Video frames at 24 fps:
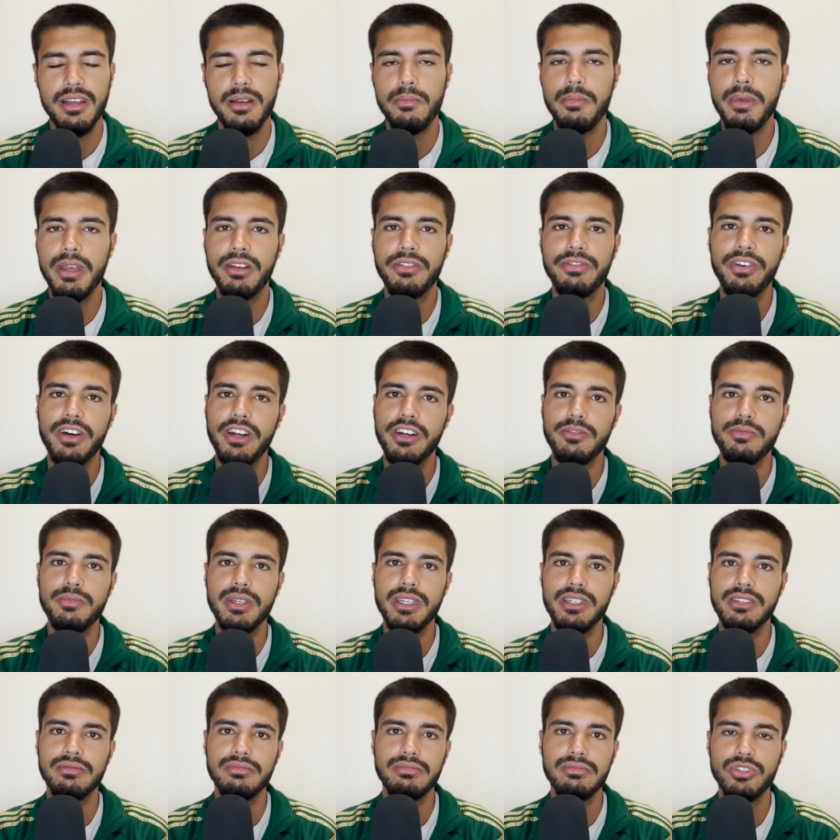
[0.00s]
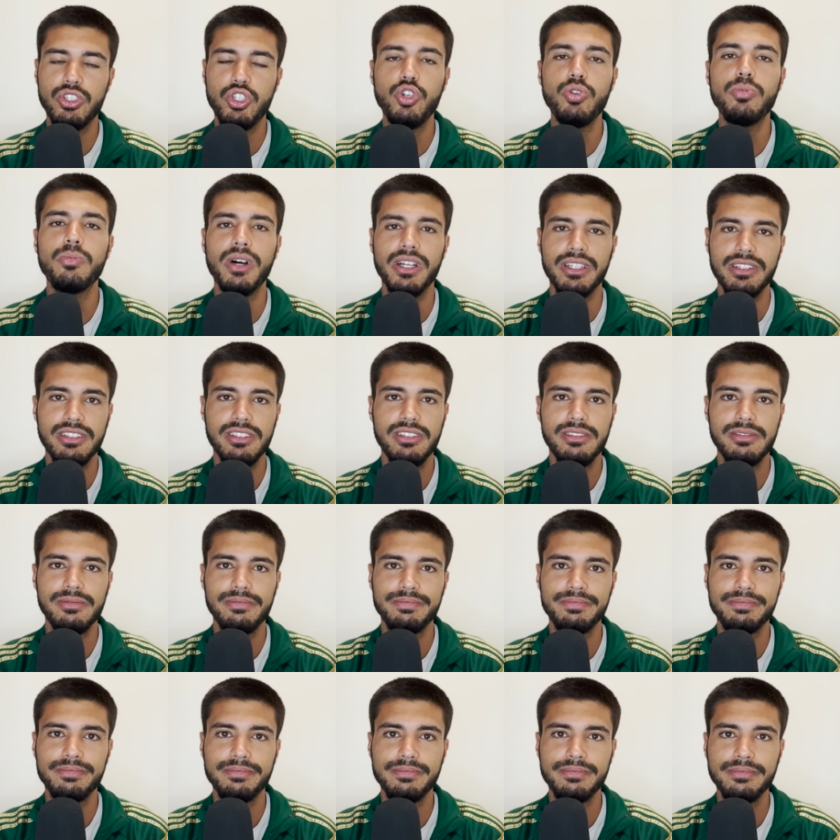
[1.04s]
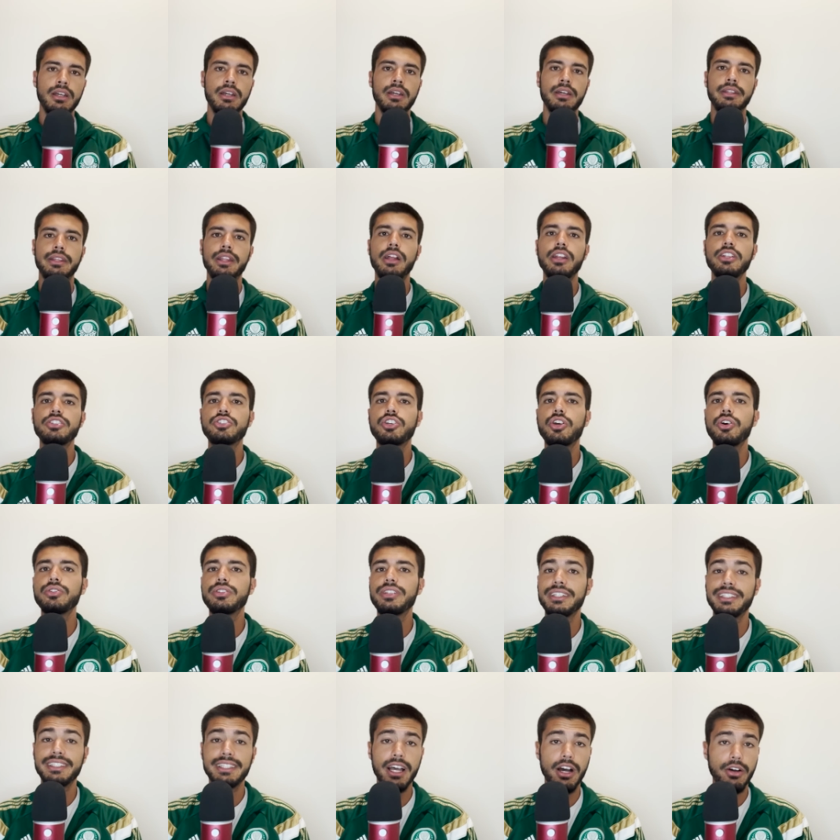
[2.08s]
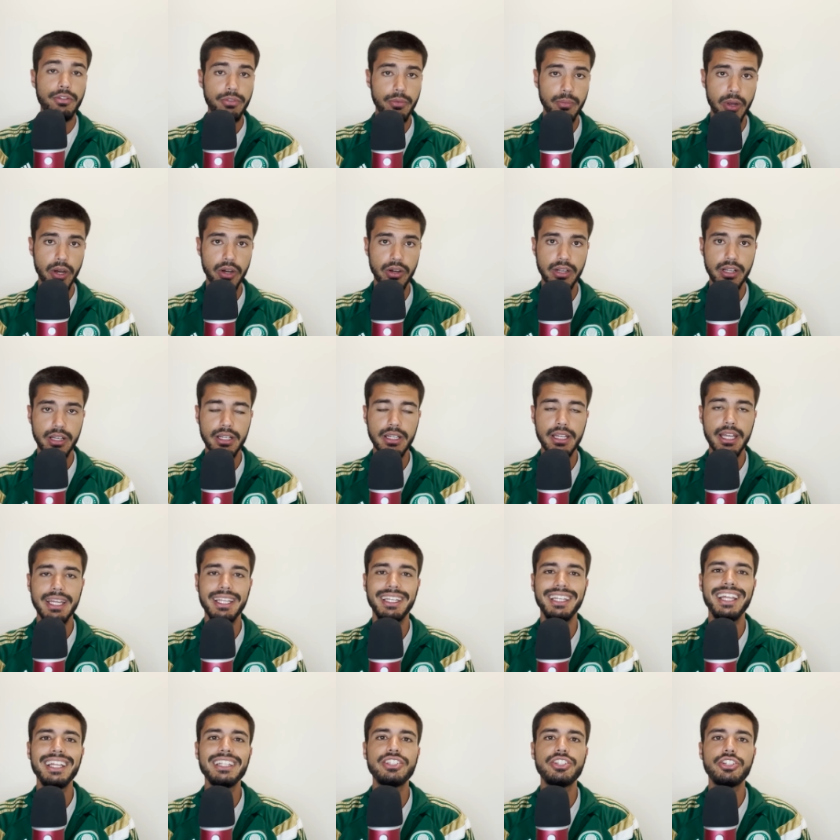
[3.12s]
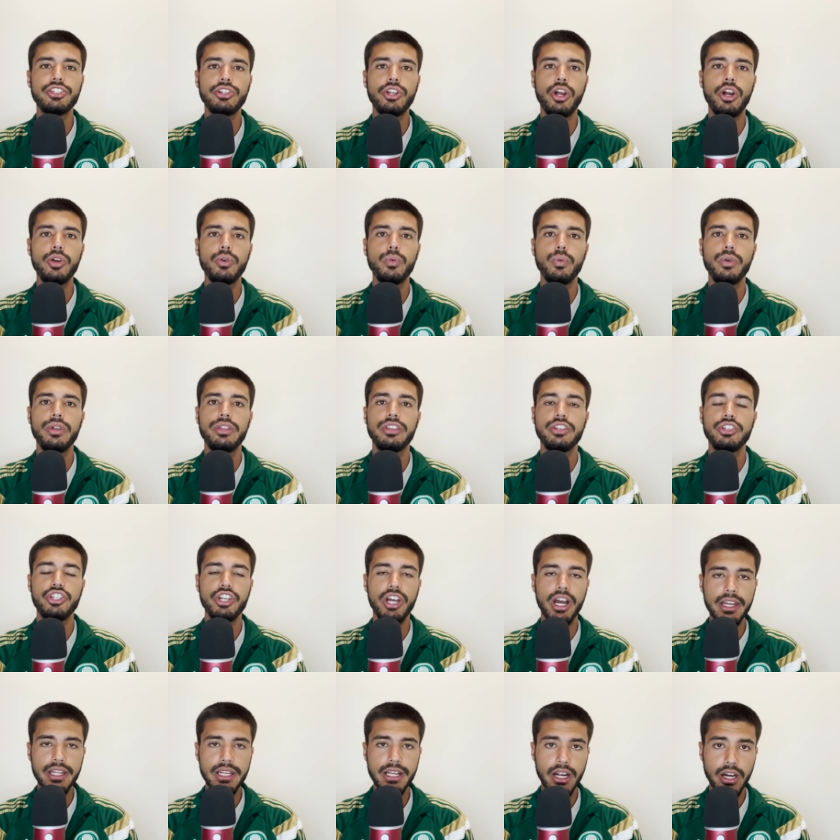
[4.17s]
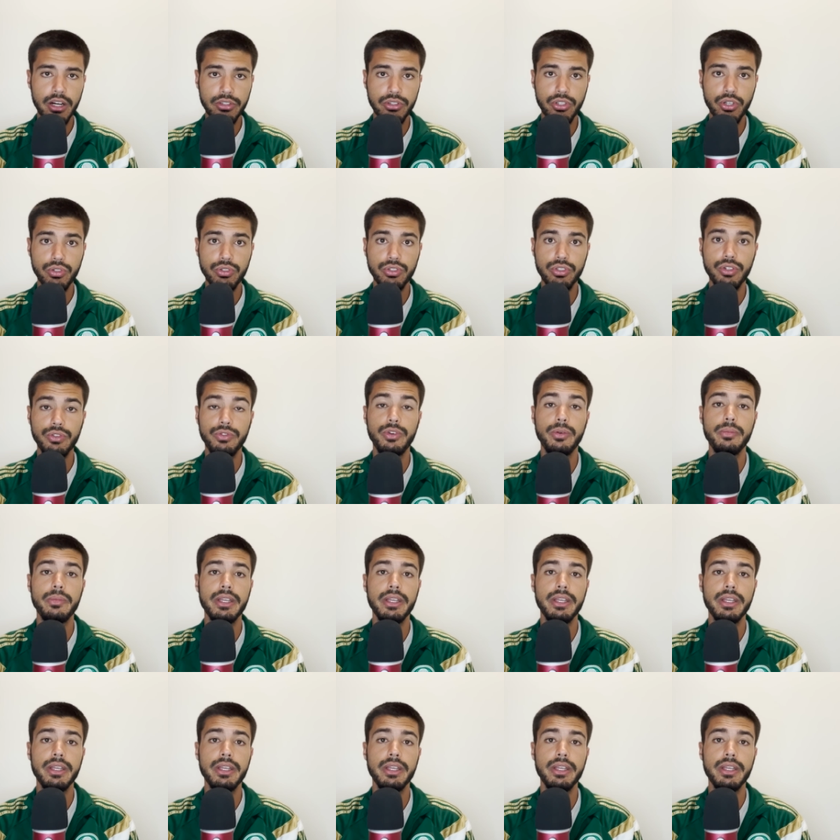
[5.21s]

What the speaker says: make fun of me in 2 months. Now let's go to South America, and let's start with Johnny Cardoso from